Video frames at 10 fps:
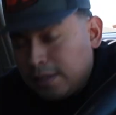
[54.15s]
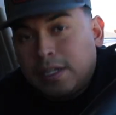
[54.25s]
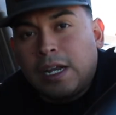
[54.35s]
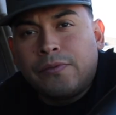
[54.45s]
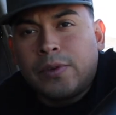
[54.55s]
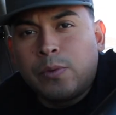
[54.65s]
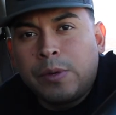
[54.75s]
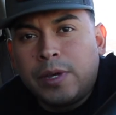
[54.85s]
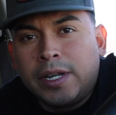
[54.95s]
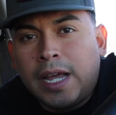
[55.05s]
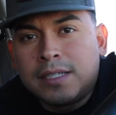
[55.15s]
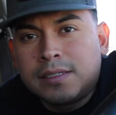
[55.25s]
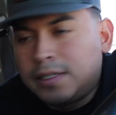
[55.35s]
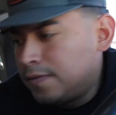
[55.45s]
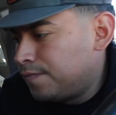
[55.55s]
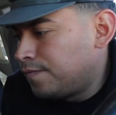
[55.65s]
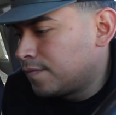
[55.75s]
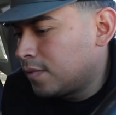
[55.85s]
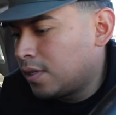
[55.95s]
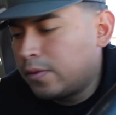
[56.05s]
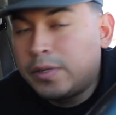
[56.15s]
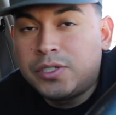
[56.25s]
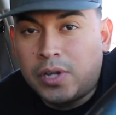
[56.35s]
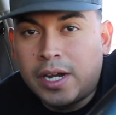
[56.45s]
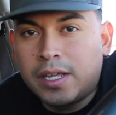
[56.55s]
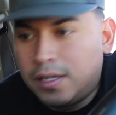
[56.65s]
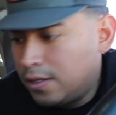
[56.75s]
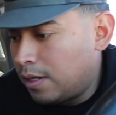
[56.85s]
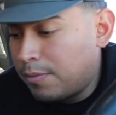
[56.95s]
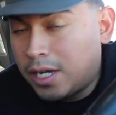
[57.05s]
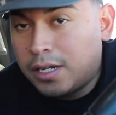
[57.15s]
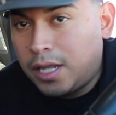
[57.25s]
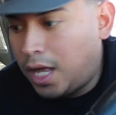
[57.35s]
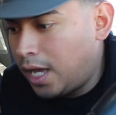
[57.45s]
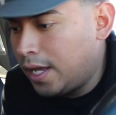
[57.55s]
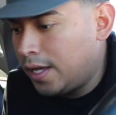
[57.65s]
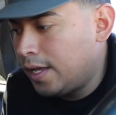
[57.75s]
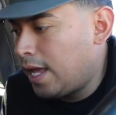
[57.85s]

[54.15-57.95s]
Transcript: And then after we went dancing, we drank a little, I'm not gonna lie.